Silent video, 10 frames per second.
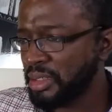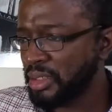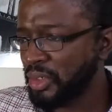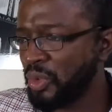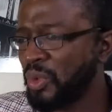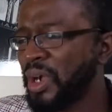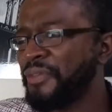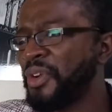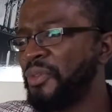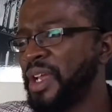Oh, off the
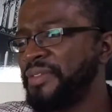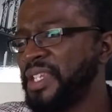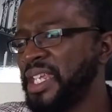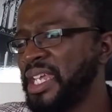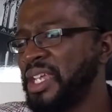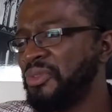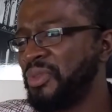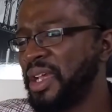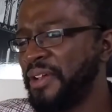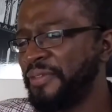ref's head.
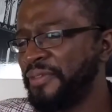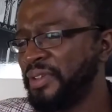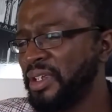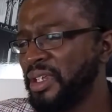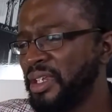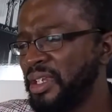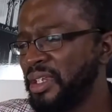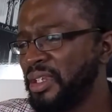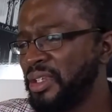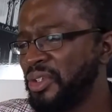Ref,
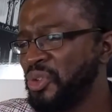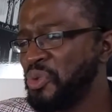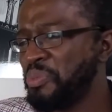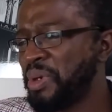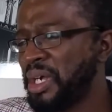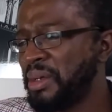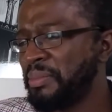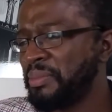you bum.